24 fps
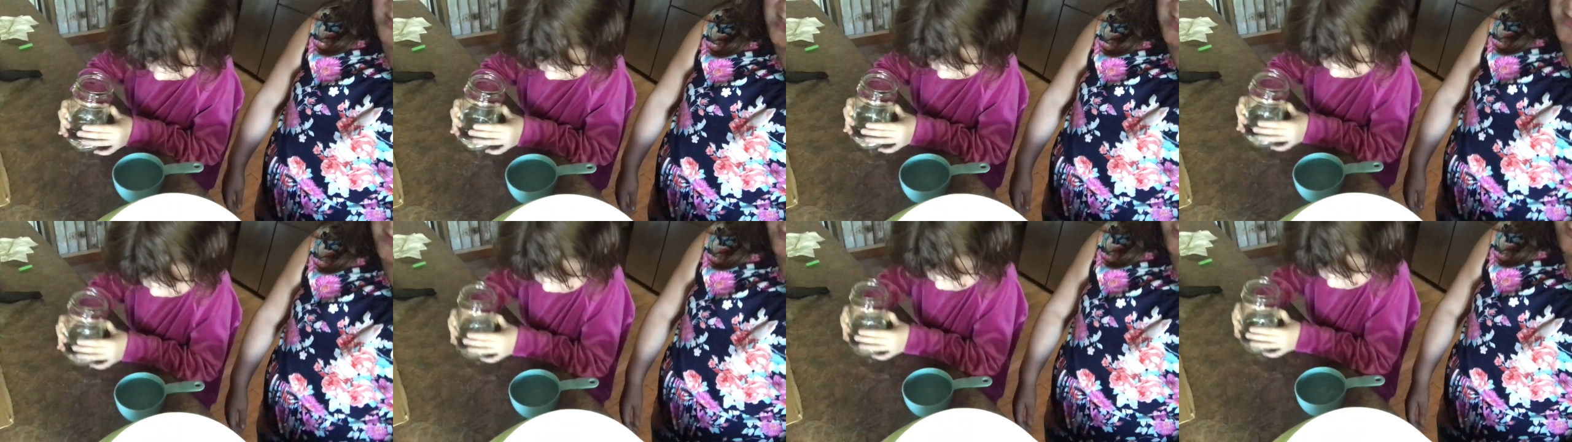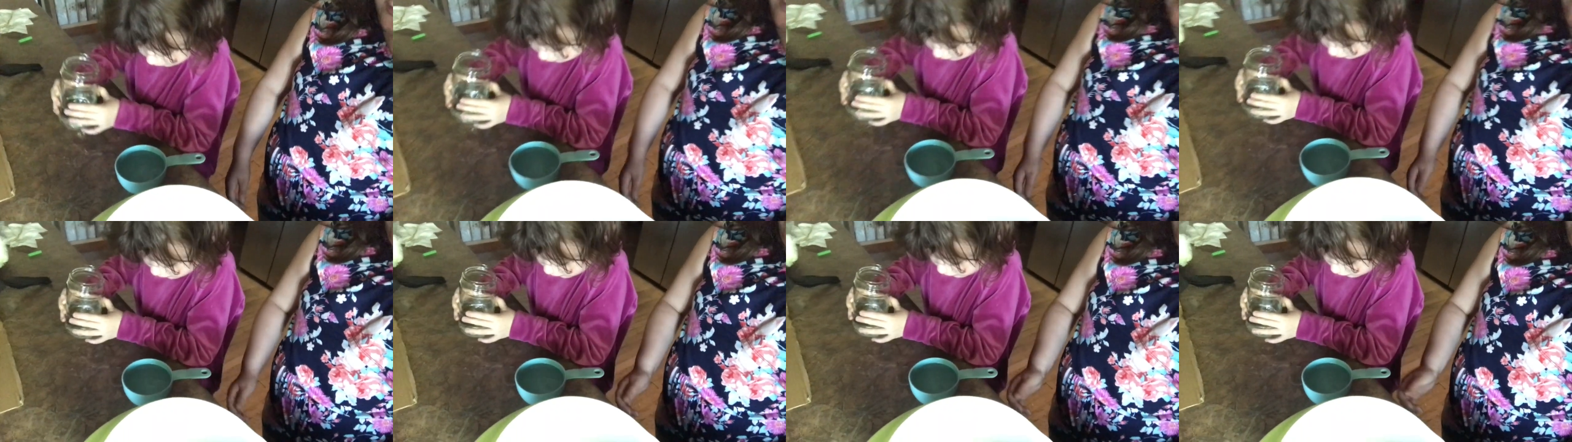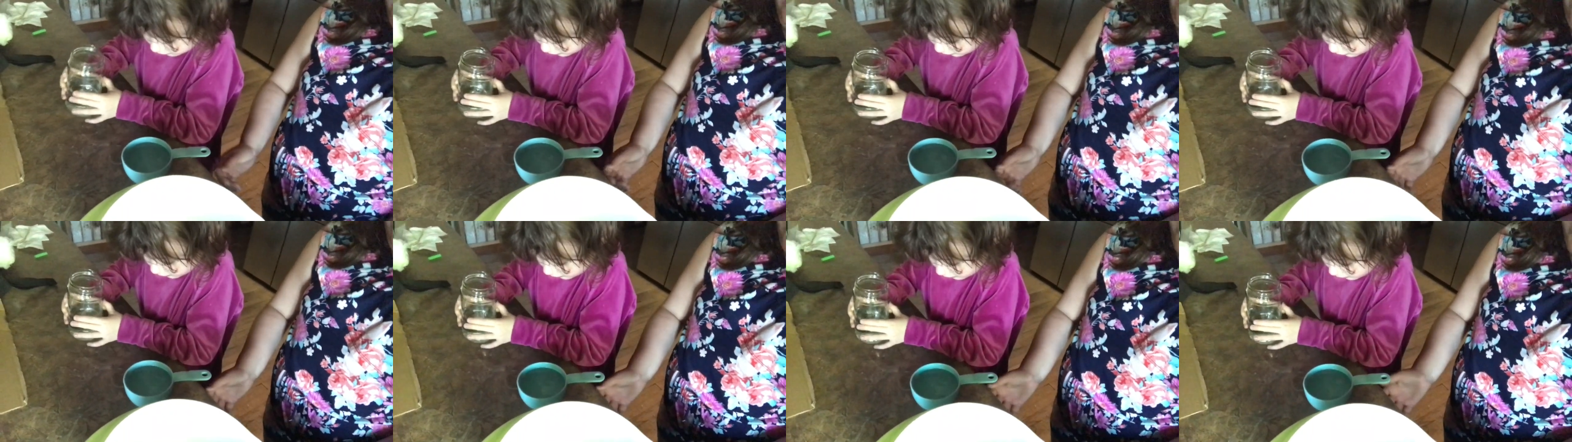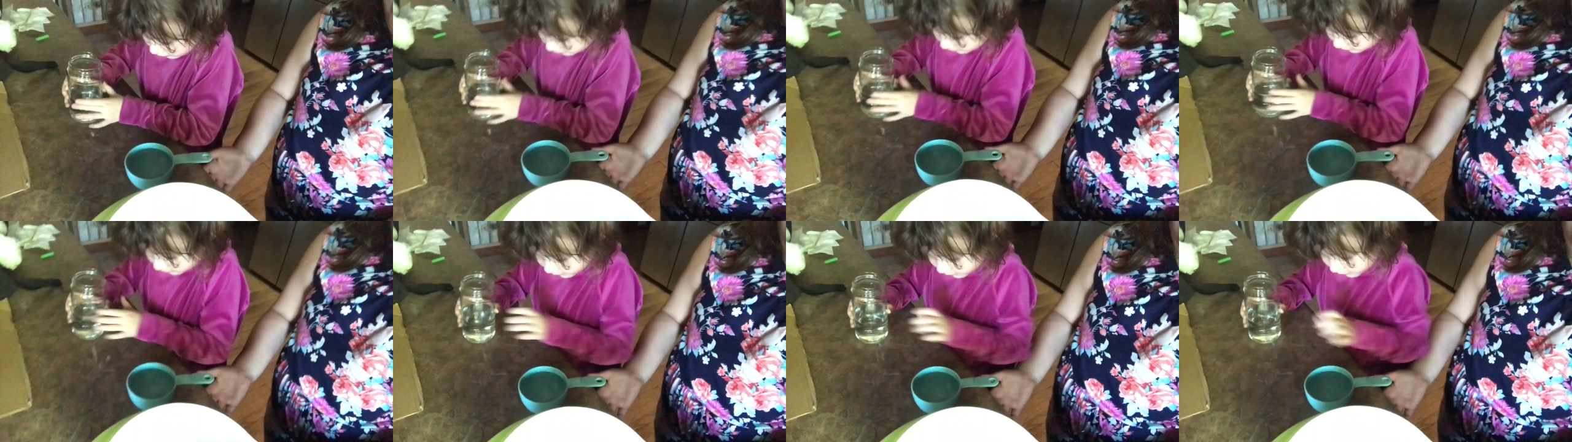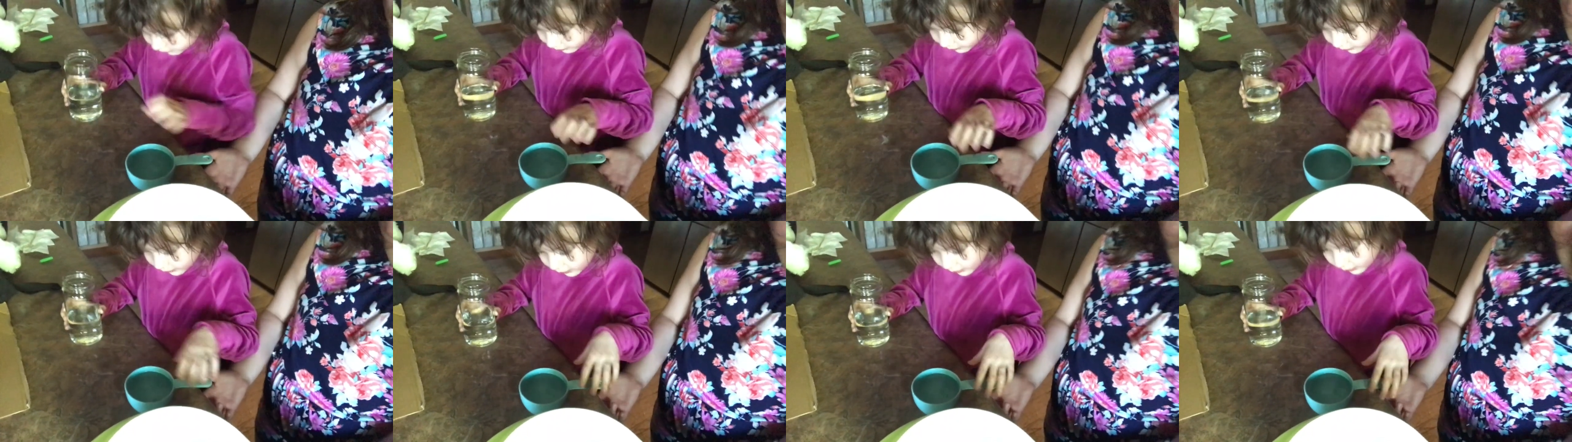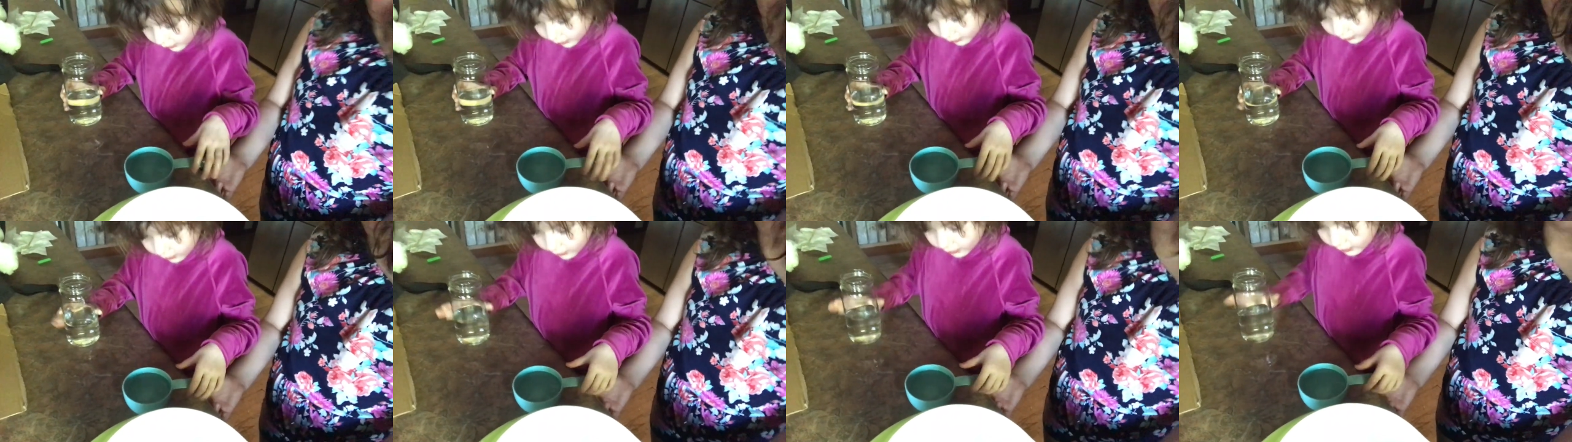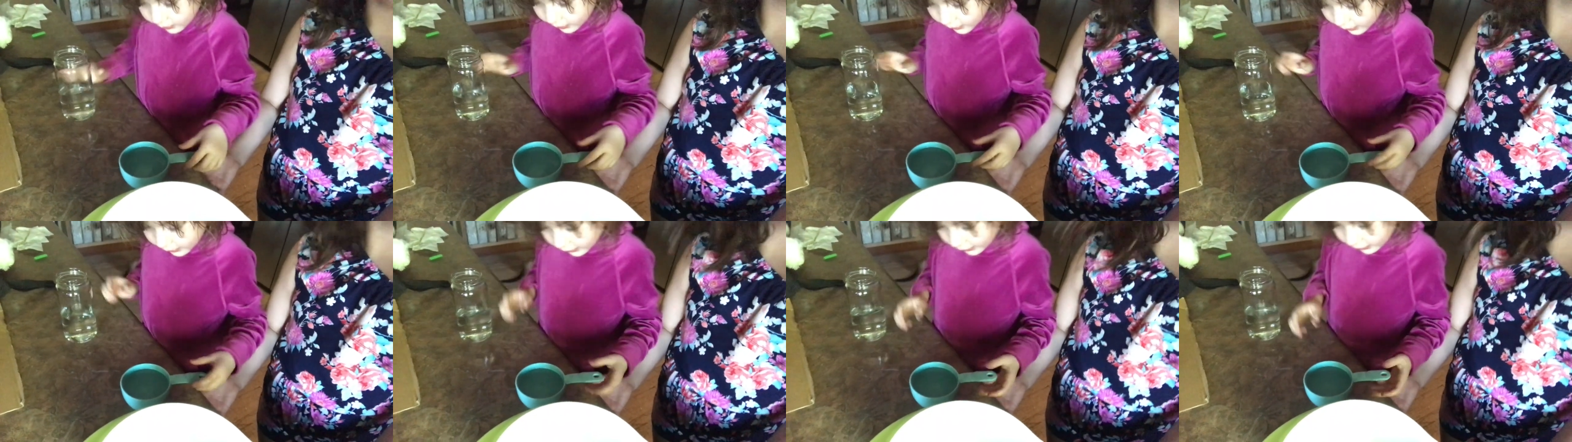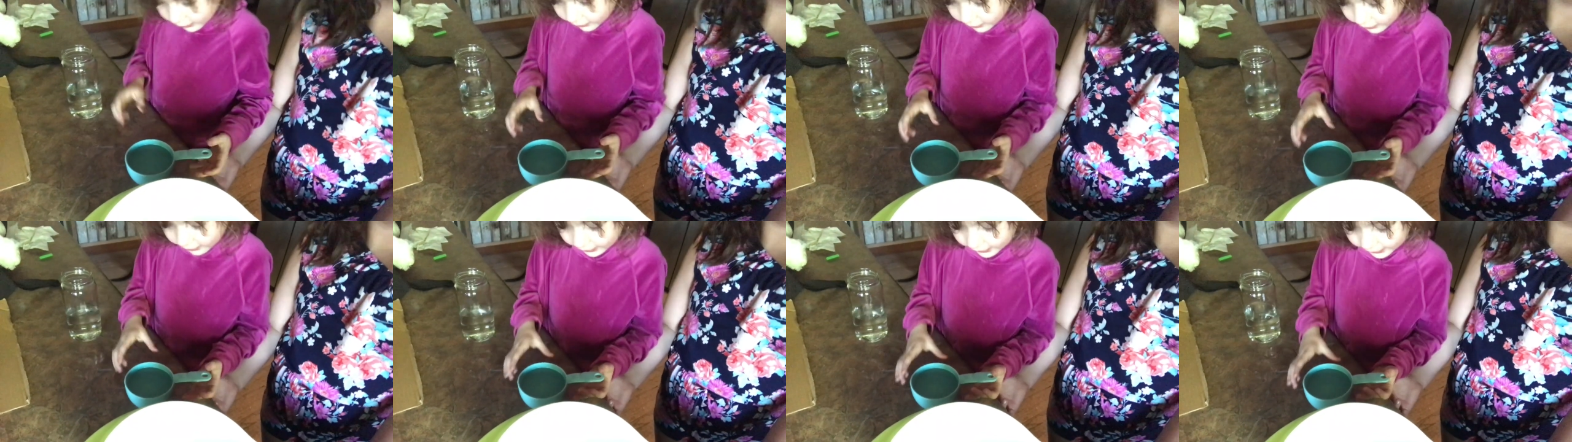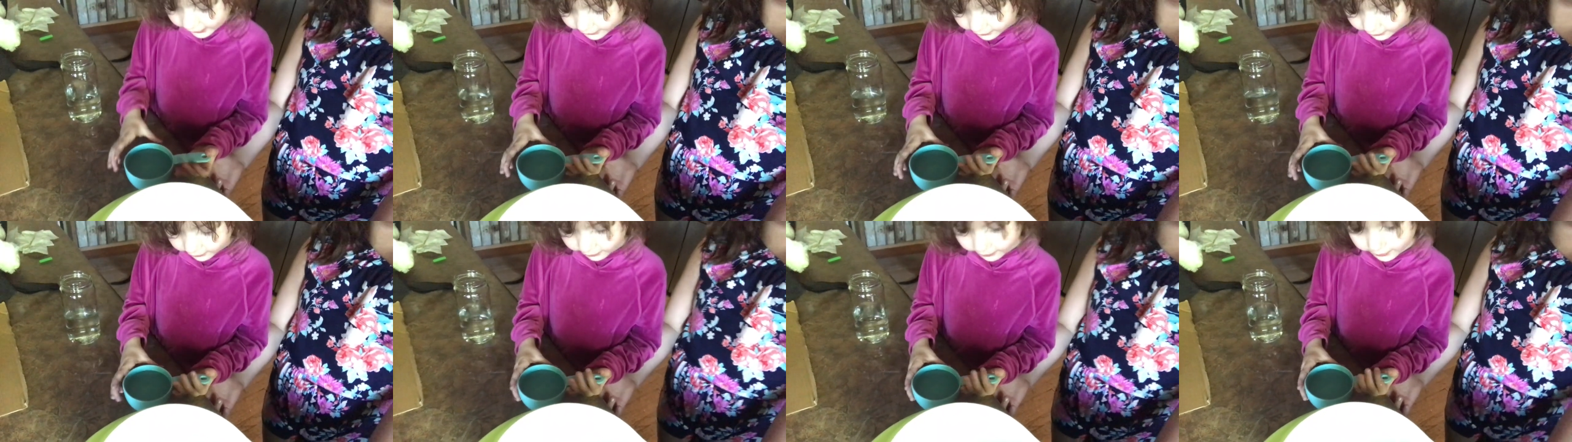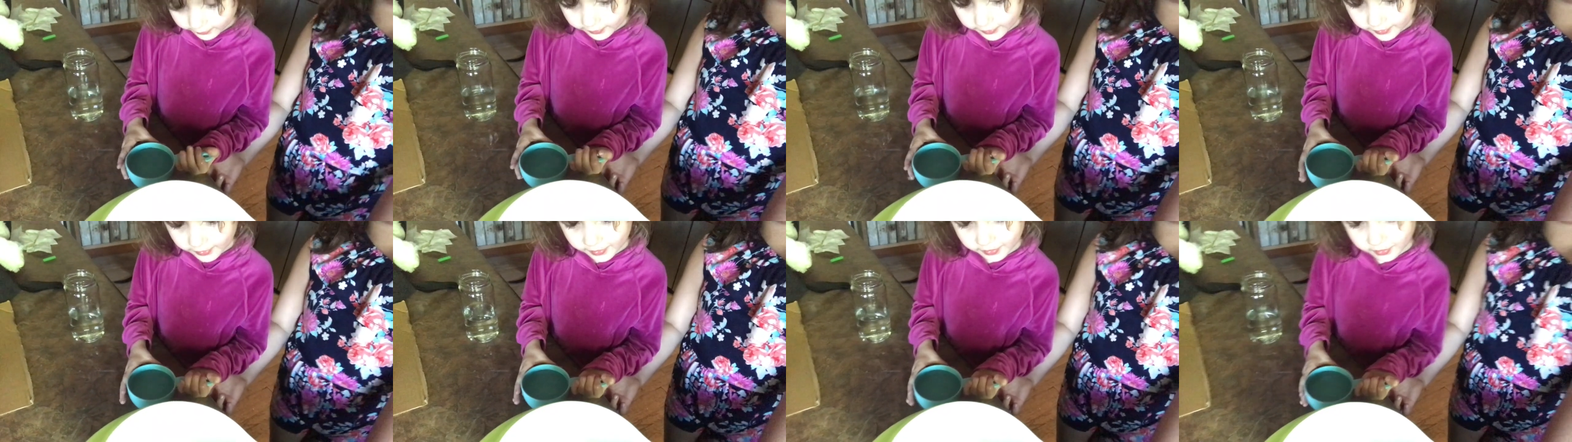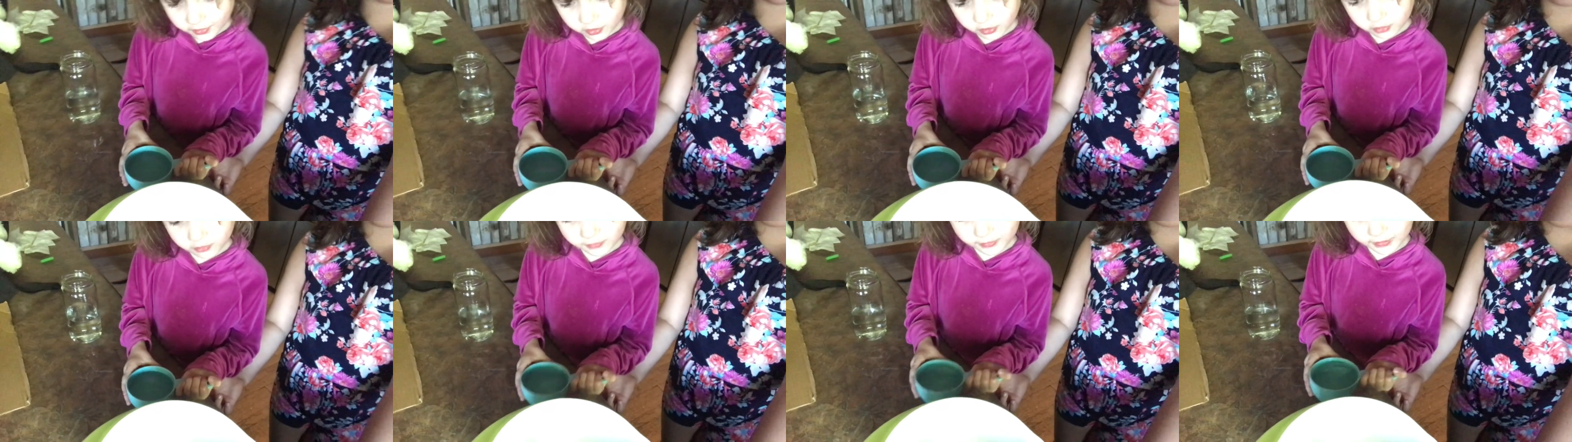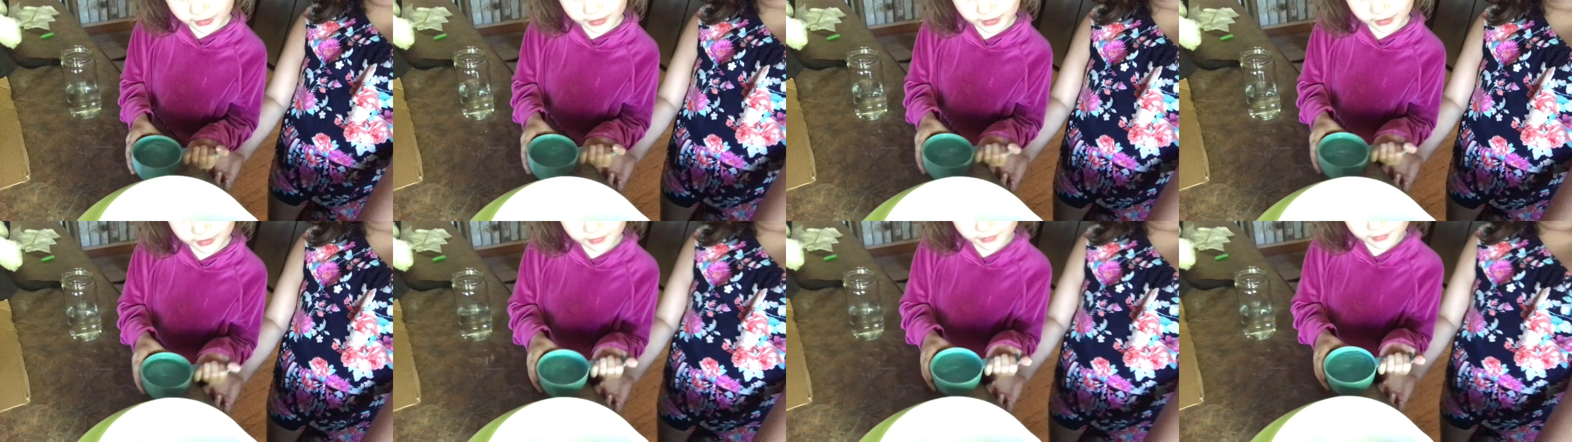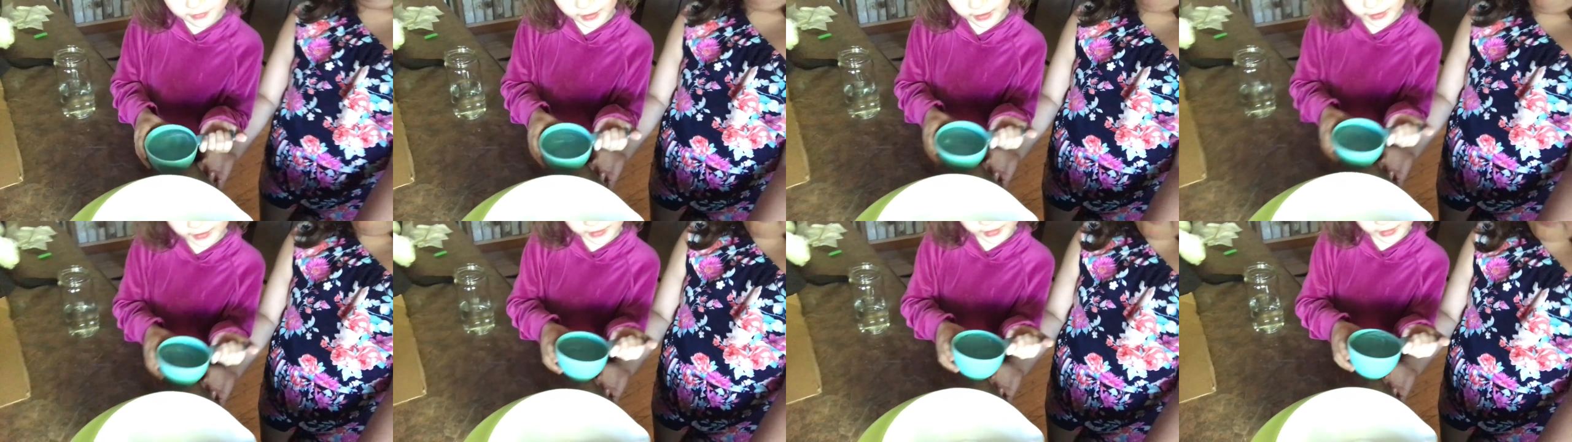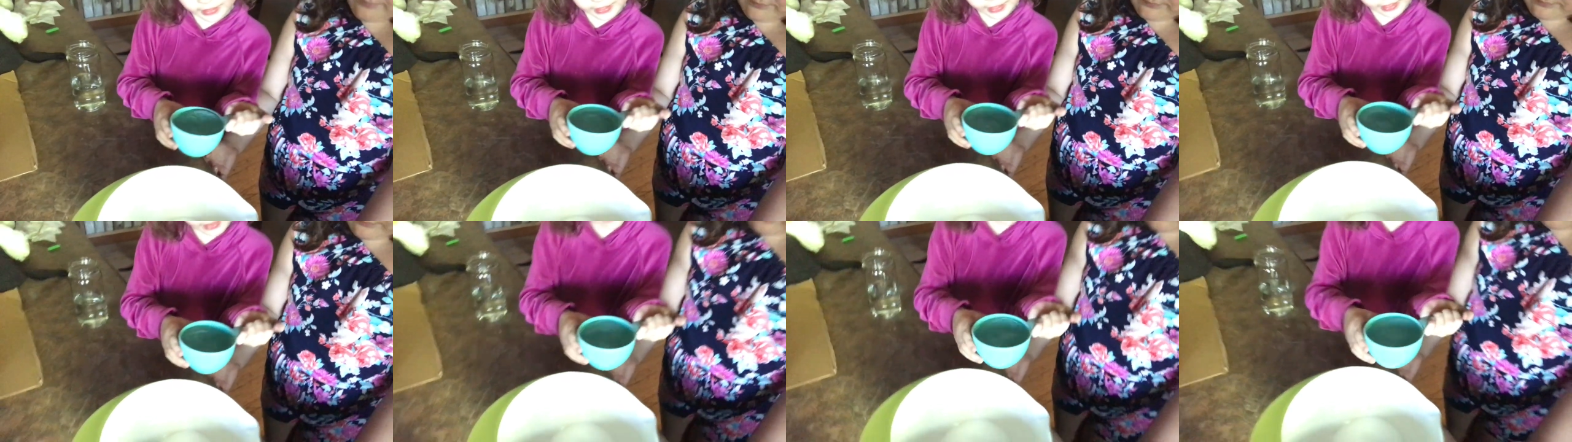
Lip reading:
(no speaker visible)